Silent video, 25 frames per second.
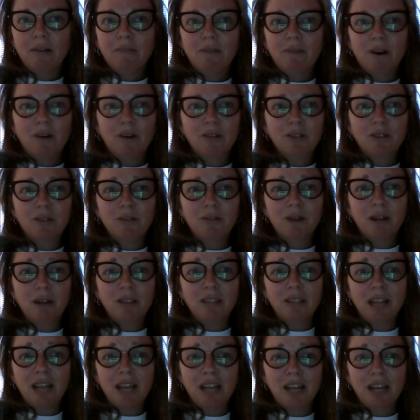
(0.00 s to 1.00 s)
Also, not
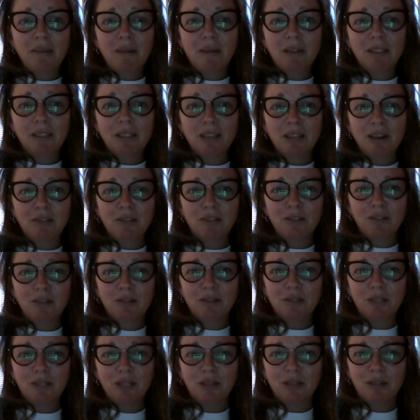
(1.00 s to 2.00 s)
taking myself too
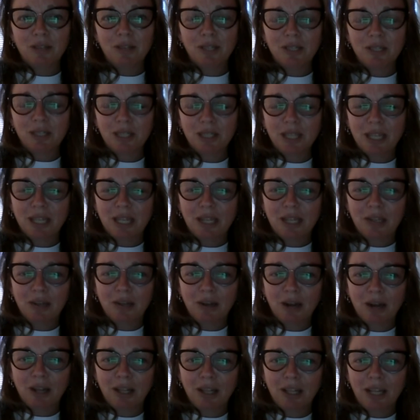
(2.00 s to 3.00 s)
seriously
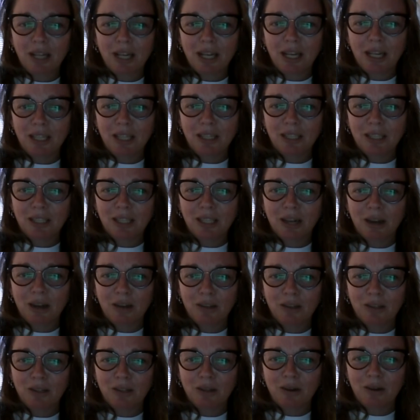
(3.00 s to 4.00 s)
either, I think, is
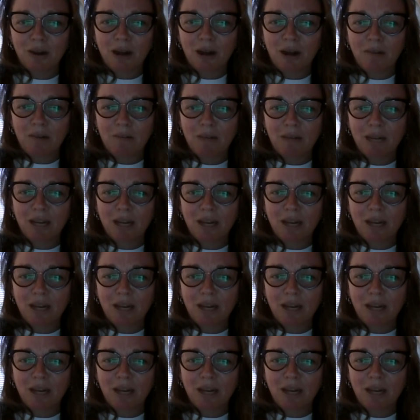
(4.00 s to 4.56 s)
also helped me